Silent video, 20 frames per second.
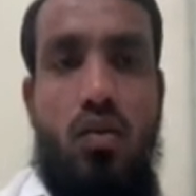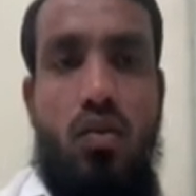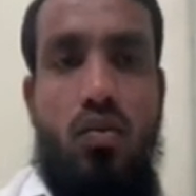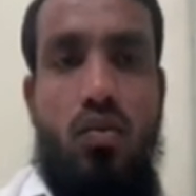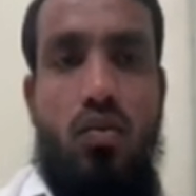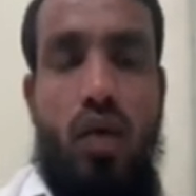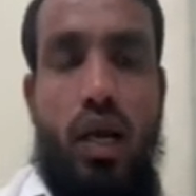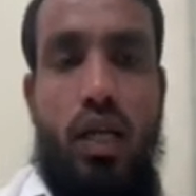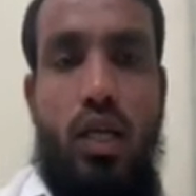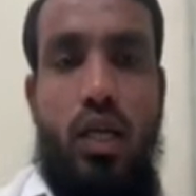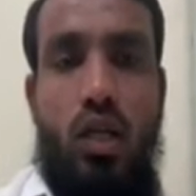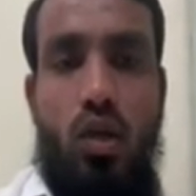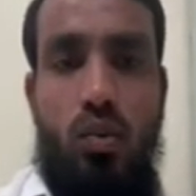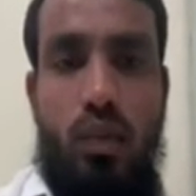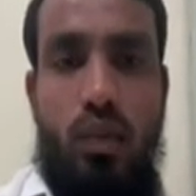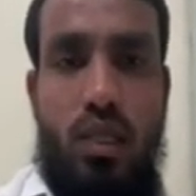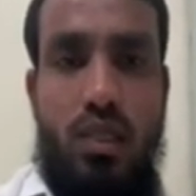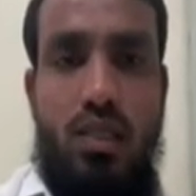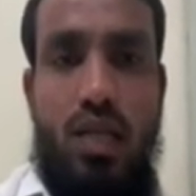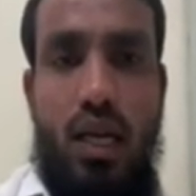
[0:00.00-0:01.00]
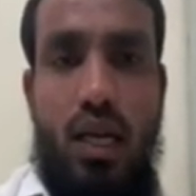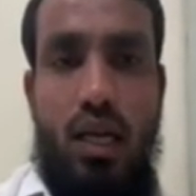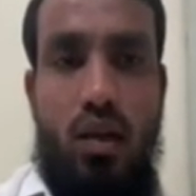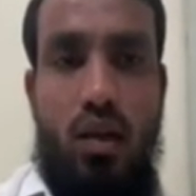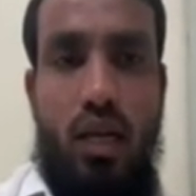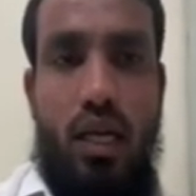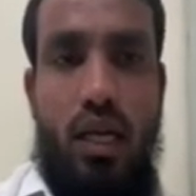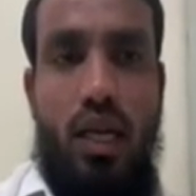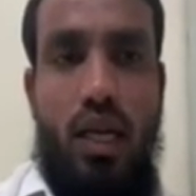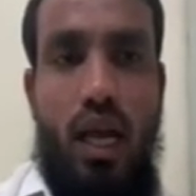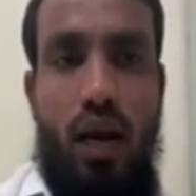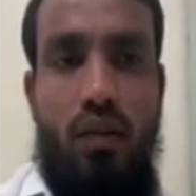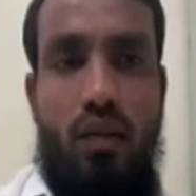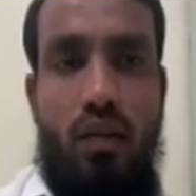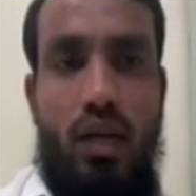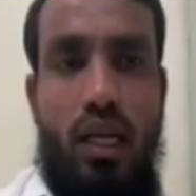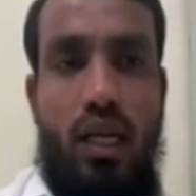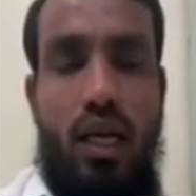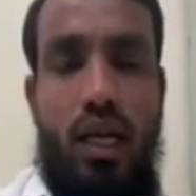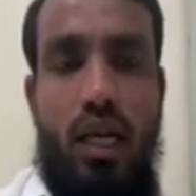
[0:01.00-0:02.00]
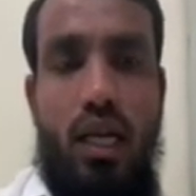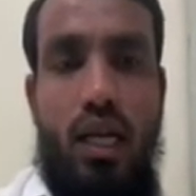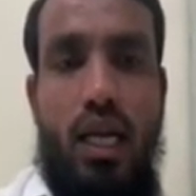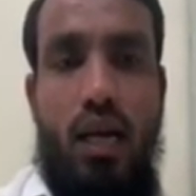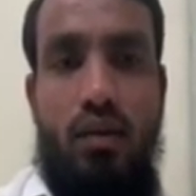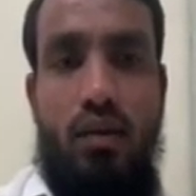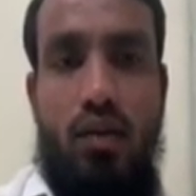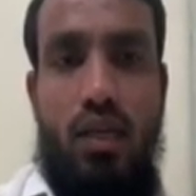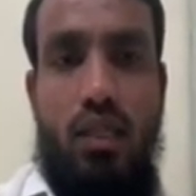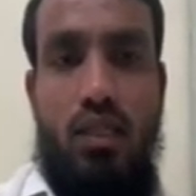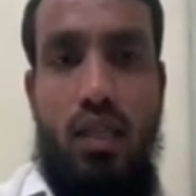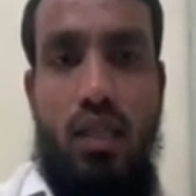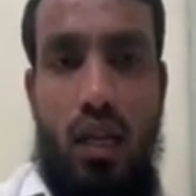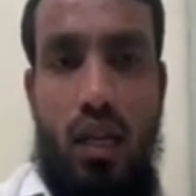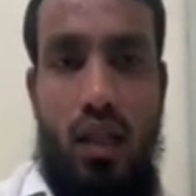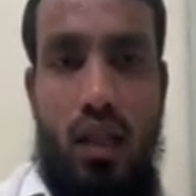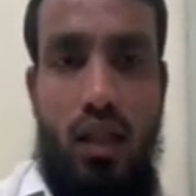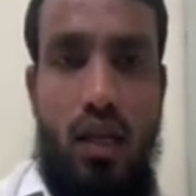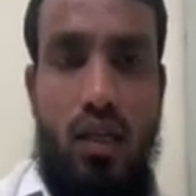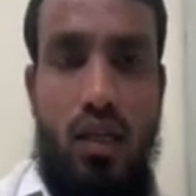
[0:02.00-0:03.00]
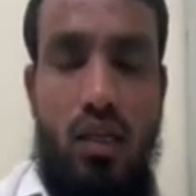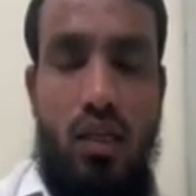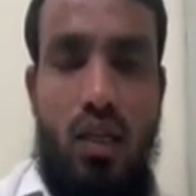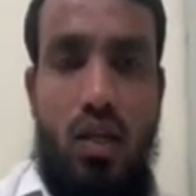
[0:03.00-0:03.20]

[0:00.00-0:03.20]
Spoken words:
vacuum inside, or cavity, air cavities are there.